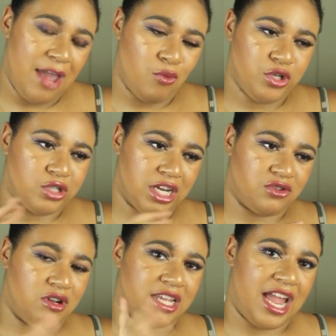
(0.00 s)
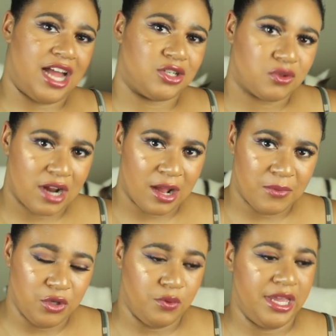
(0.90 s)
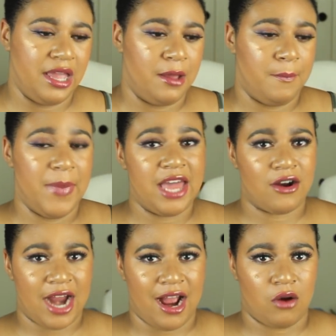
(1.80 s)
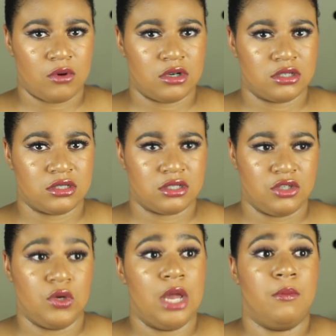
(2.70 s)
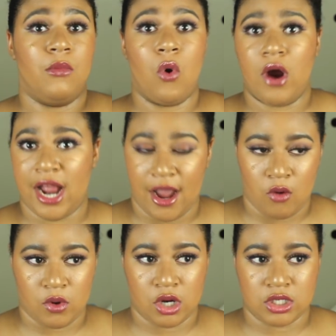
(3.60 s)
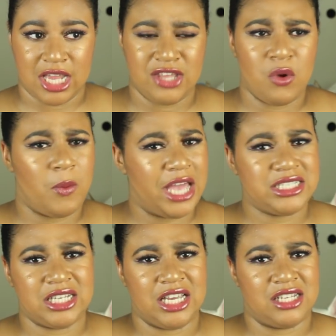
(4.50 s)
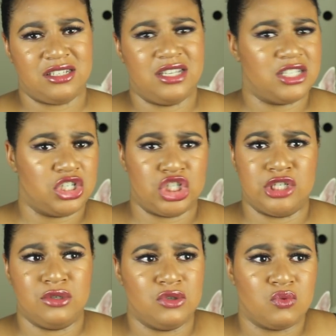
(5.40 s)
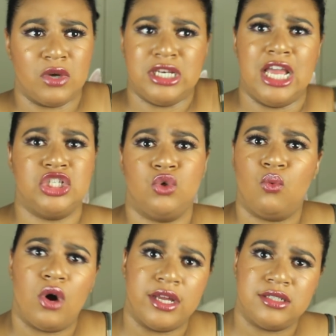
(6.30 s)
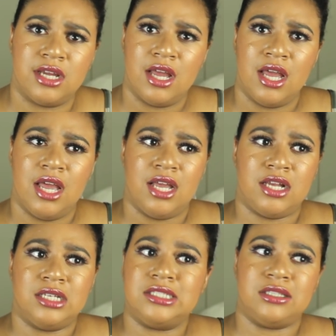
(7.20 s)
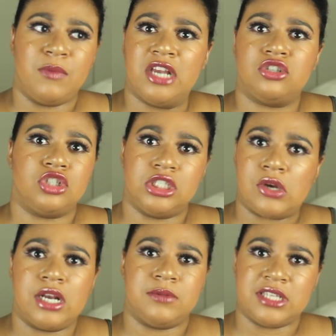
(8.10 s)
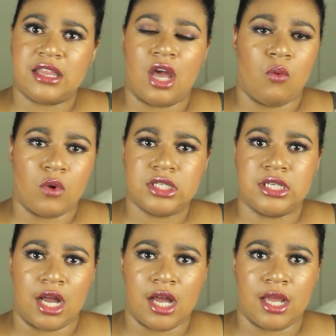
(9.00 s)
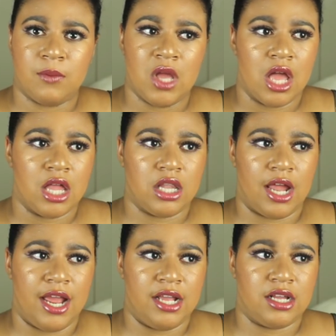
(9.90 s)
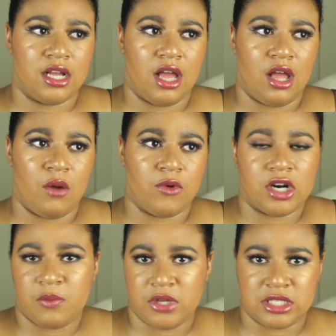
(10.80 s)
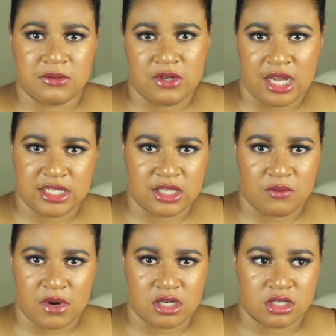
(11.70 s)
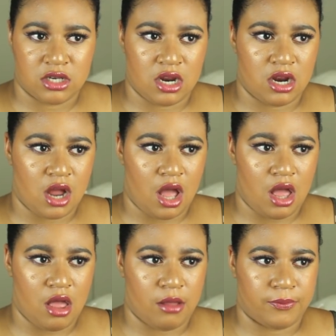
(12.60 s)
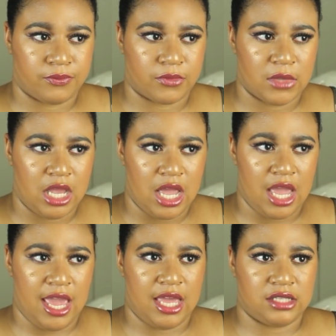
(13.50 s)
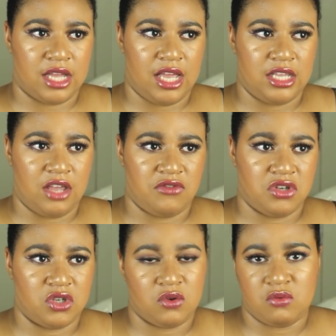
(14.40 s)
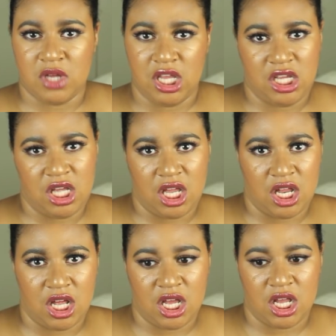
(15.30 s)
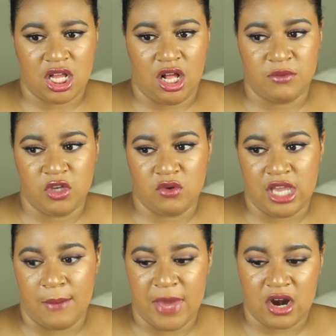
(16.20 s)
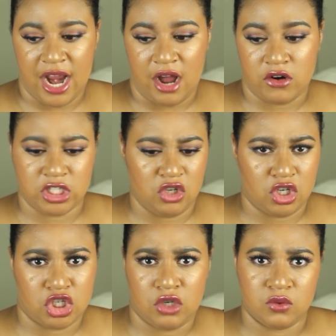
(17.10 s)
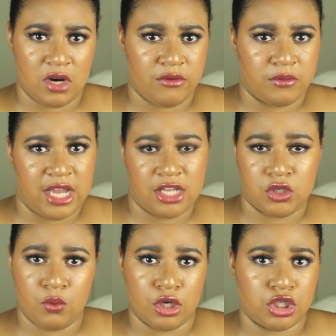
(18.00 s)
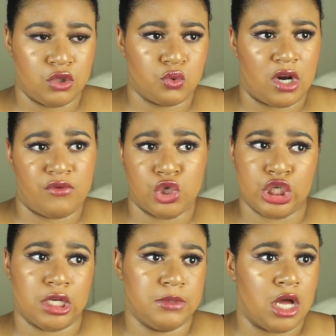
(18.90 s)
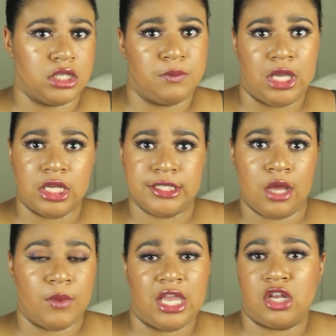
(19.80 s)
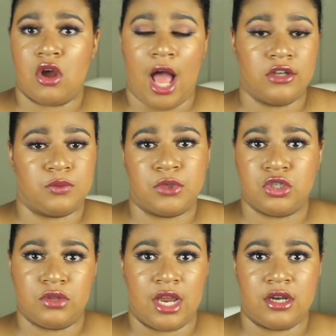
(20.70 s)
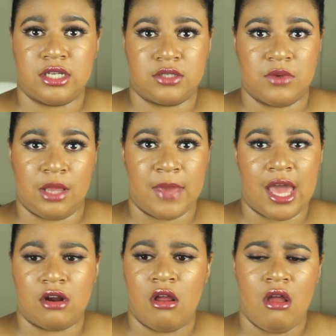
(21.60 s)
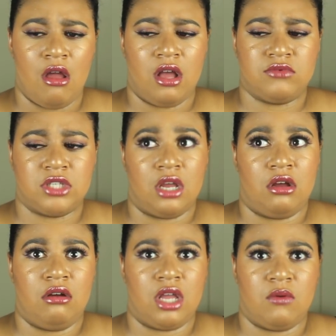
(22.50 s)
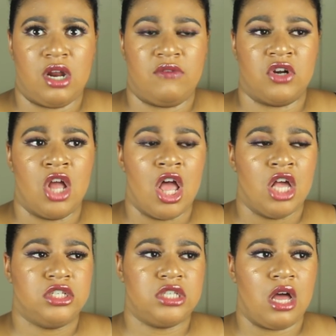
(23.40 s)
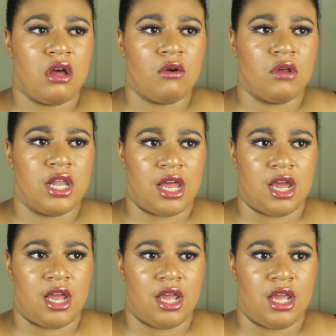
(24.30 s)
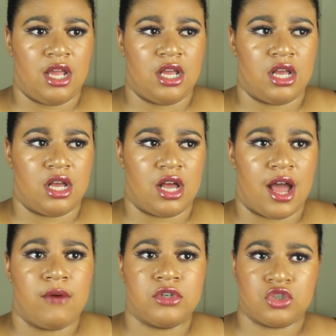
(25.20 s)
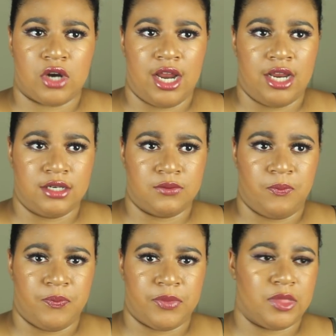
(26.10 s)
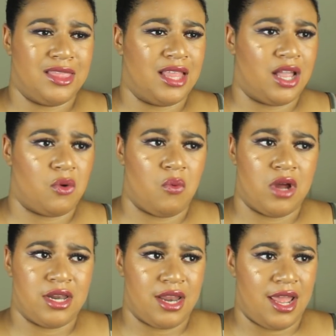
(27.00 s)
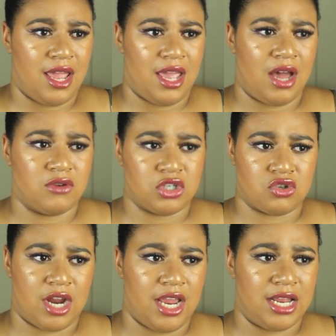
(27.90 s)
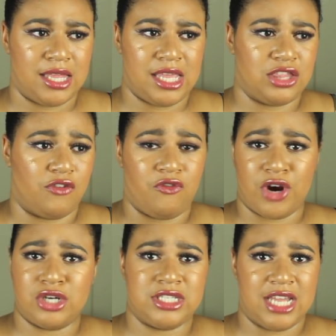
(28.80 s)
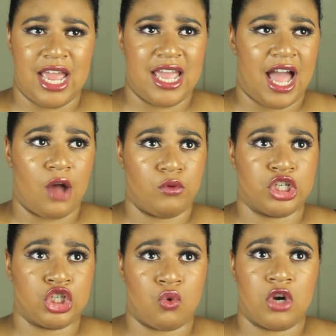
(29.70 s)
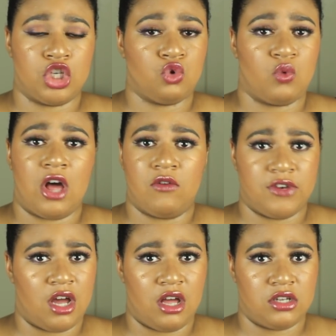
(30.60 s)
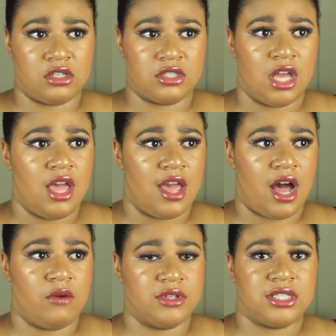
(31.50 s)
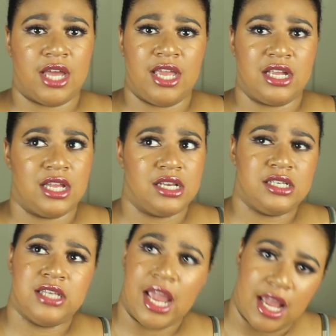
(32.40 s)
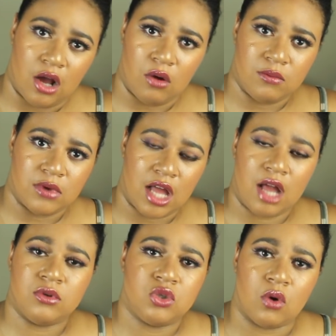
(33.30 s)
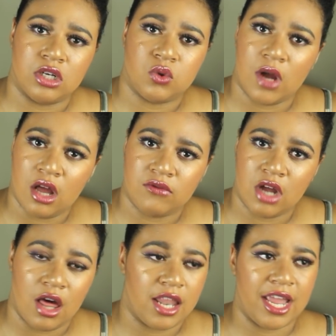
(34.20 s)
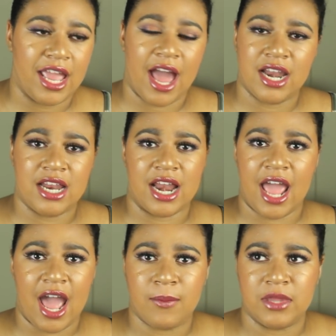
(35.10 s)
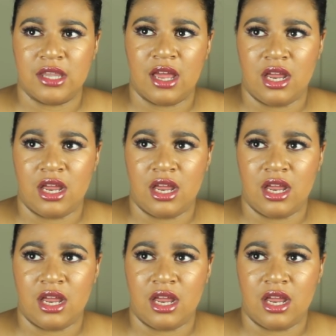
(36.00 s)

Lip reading: And when you're scheduled on Cash Wrap, you get better hours, you get more hours, and you basically get to choose what days you want. Because the manager, she straight up said that one time. Like, we're going to put some of you guys on the register. And like, if you do really good, you'll get better hours. You can choose whatever days you want to choose, whatever. You just come talk to me and tell me, you know, I'll just put you there. It doesn't really matter. I was like, okay, whatever. So like, I was trained. Like one day I was trained. I think the first day I was short $12. I was like, damn, I'm short $12. Like, how did that happen?